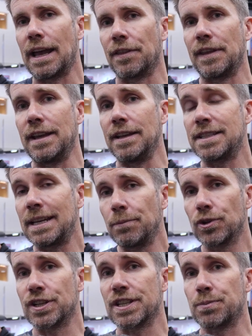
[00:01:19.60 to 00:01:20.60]
at the
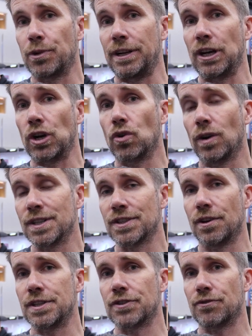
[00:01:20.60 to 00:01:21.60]
temperature spread across
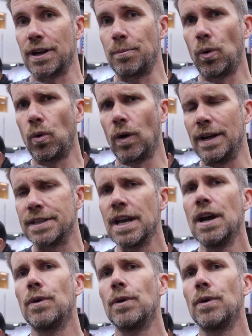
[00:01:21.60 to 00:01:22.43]
those three points,